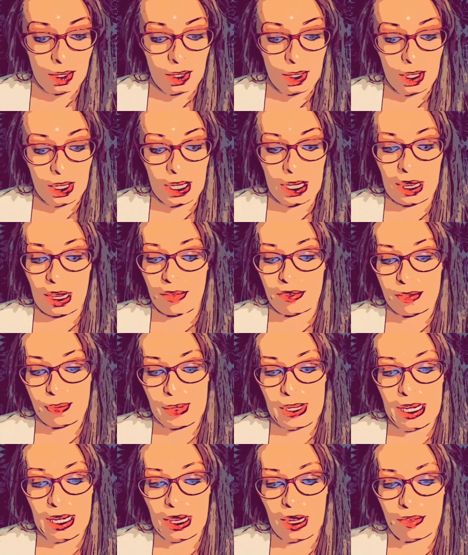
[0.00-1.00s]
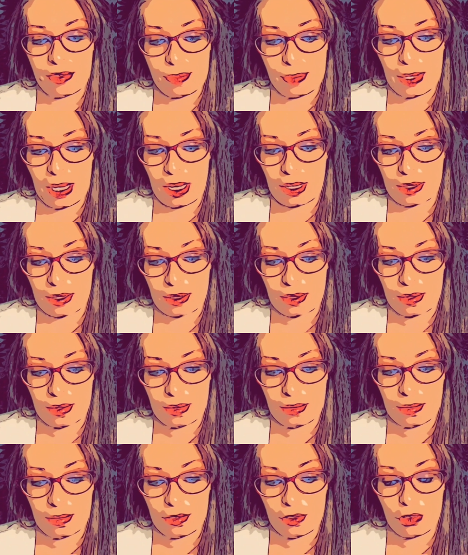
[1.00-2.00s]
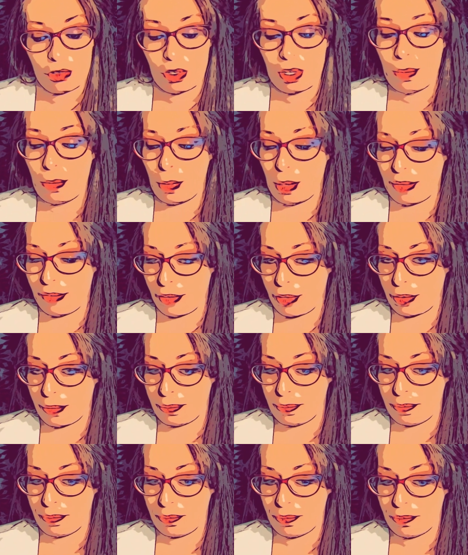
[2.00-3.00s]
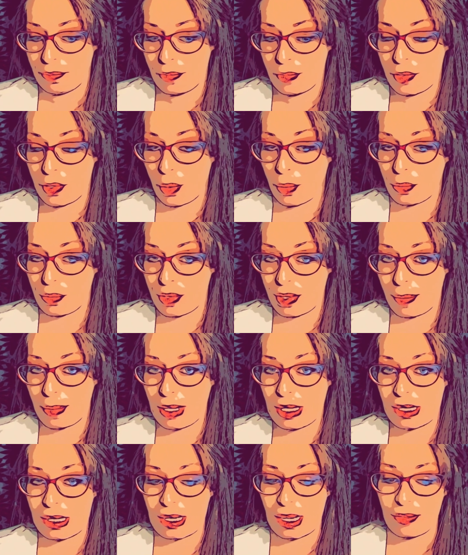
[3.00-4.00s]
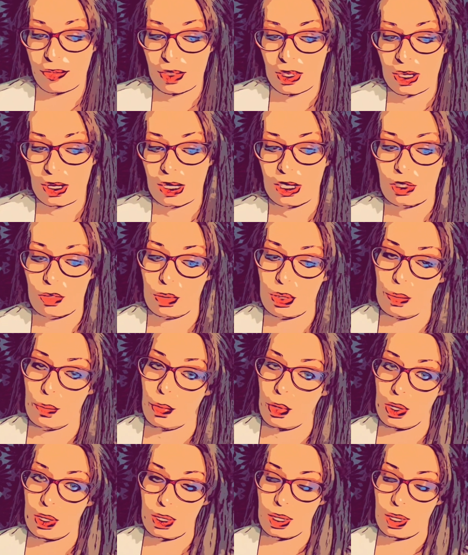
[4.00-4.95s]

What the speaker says: He loves me not. Dreamweaver. So somebody's definitely doing work